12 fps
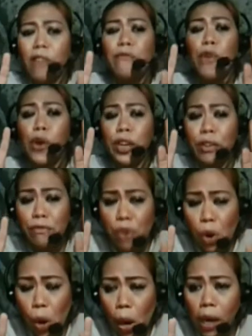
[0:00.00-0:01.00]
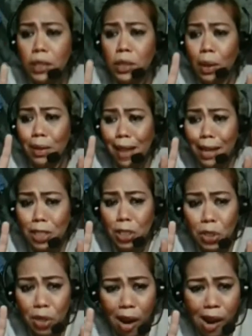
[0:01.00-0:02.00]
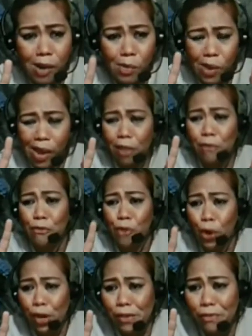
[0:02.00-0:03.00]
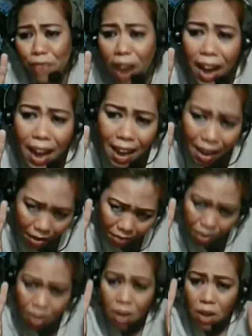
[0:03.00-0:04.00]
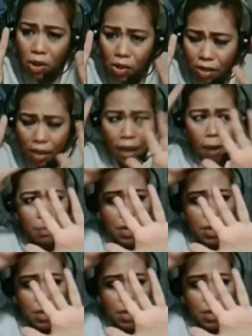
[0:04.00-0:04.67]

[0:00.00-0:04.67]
the 44, so let's start with 45. Okay,